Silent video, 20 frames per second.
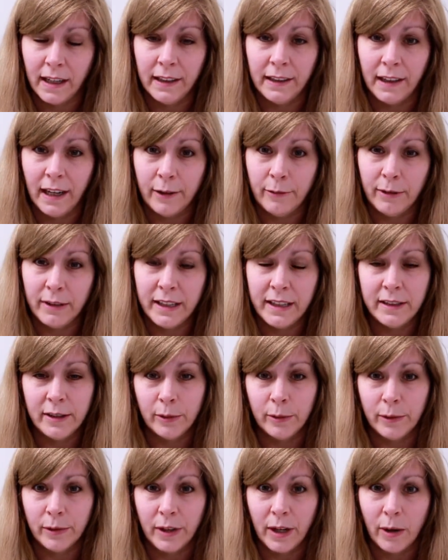I really
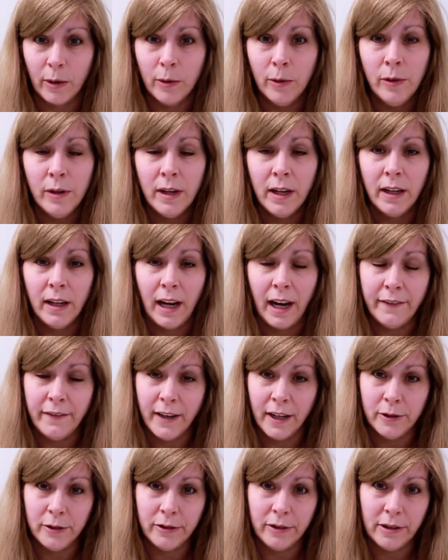don't know. I
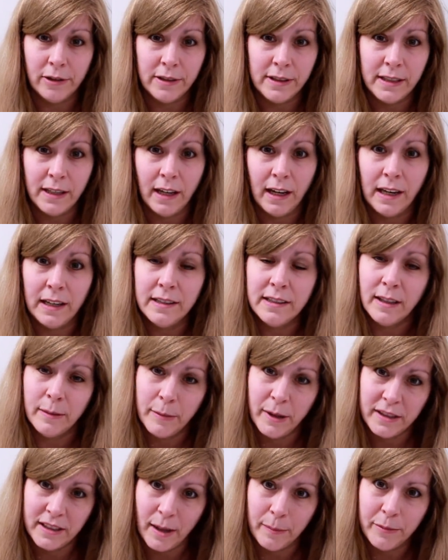found her outside,
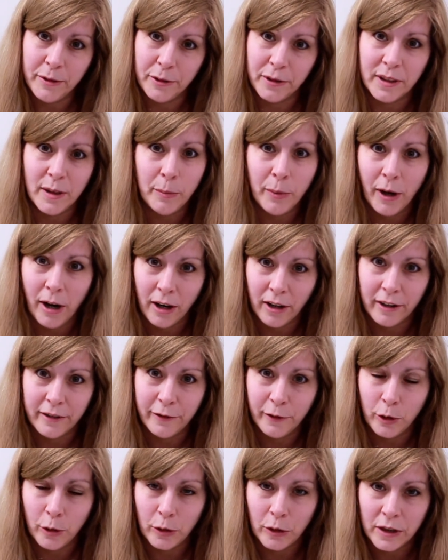someone dumped her in the park
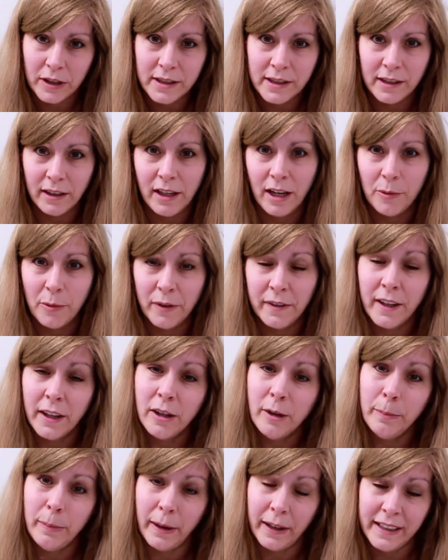of course, along with
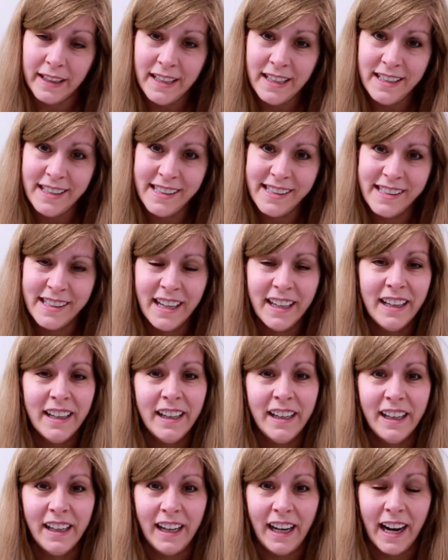other bunnies.
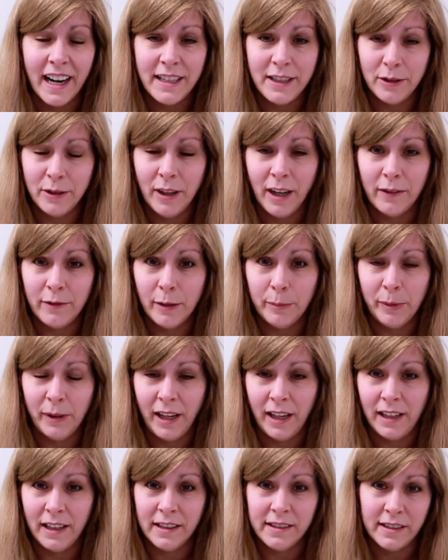I do have a
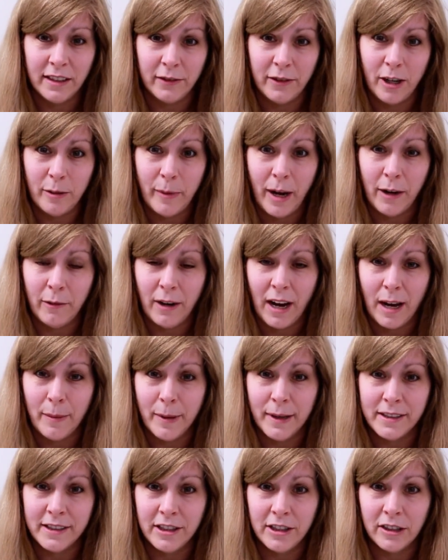playlist of all my
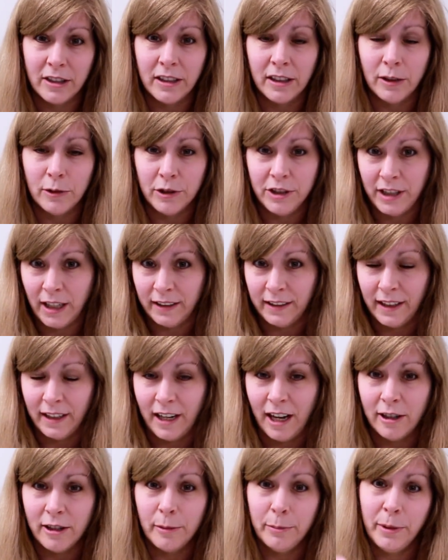rabbits. You can go check that
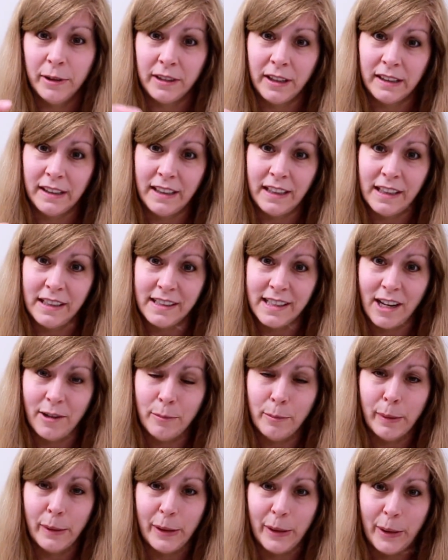out. I'll put the link
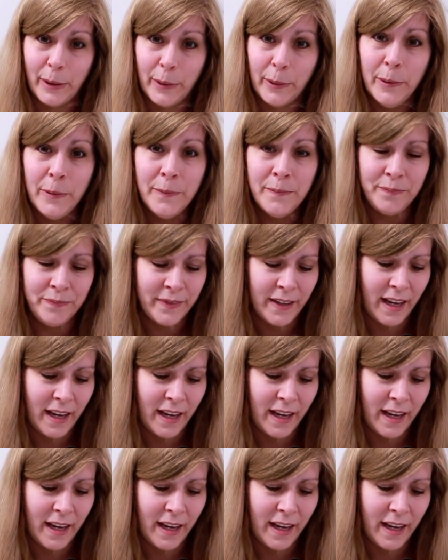down below.